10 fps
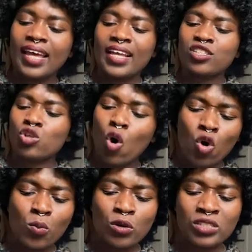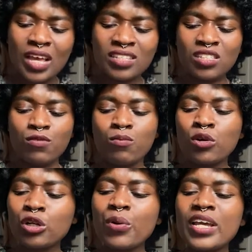it's almost as if
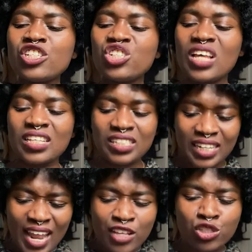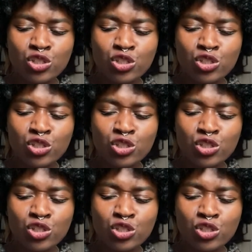moderation has less